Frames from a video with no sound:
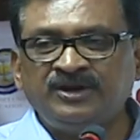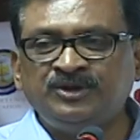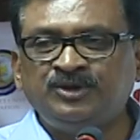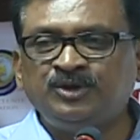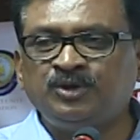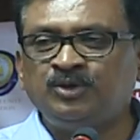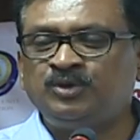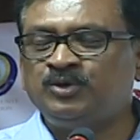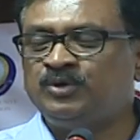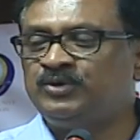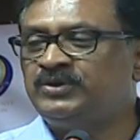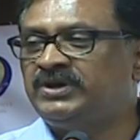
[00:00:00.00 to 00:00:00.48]

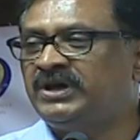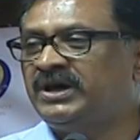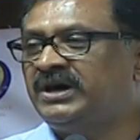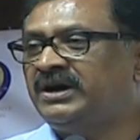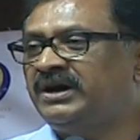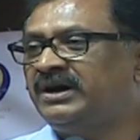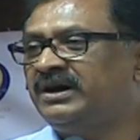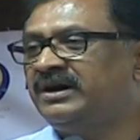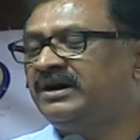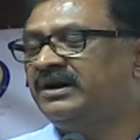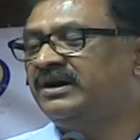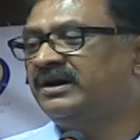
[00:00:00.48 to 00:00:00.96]
due to the,
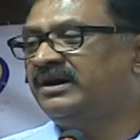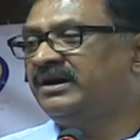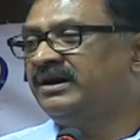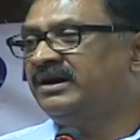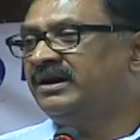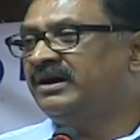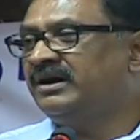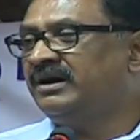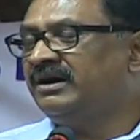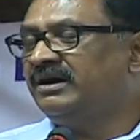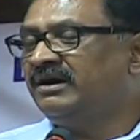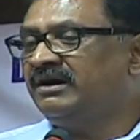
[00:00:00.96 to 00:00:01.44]

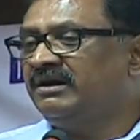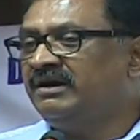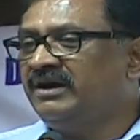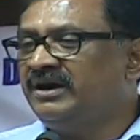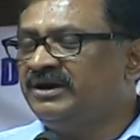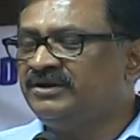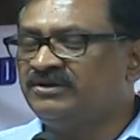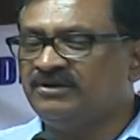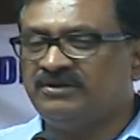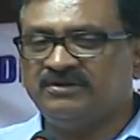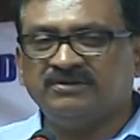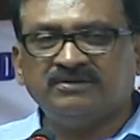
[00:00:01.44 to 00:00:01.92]

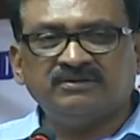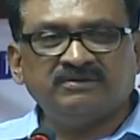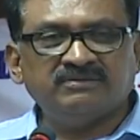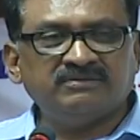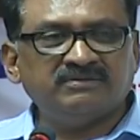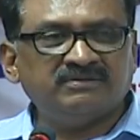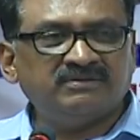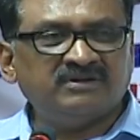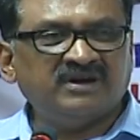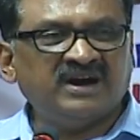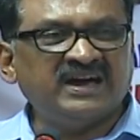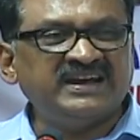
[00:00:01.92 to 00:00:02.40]
you know,
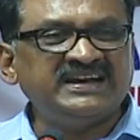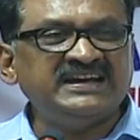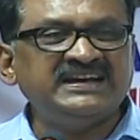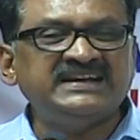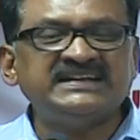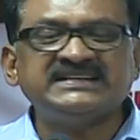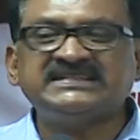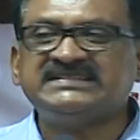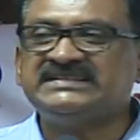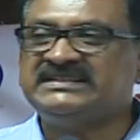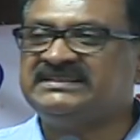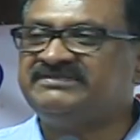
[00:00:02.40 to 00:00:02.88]

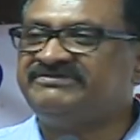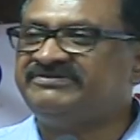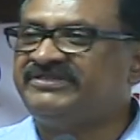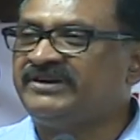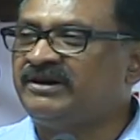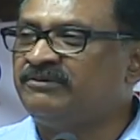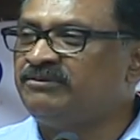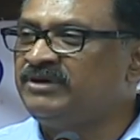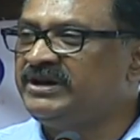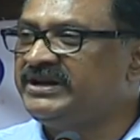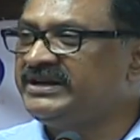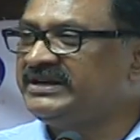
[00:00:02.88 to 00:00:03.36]
hurriness in
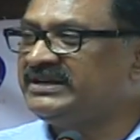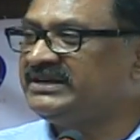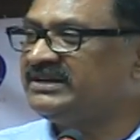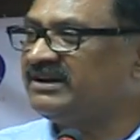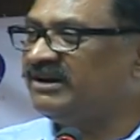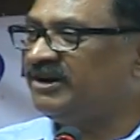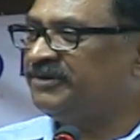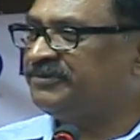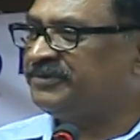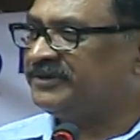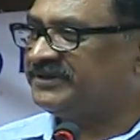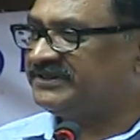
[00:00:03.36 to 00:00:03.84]
formulating
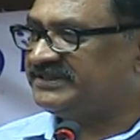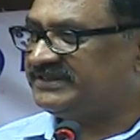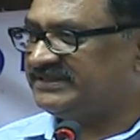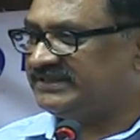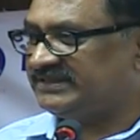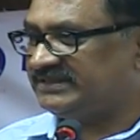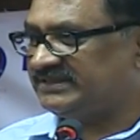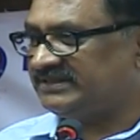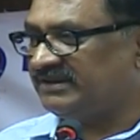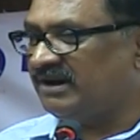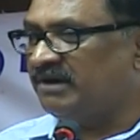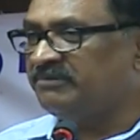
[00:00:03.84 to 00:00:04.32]

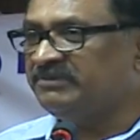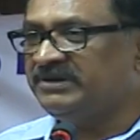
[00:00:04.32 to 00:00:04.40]
hypothesis.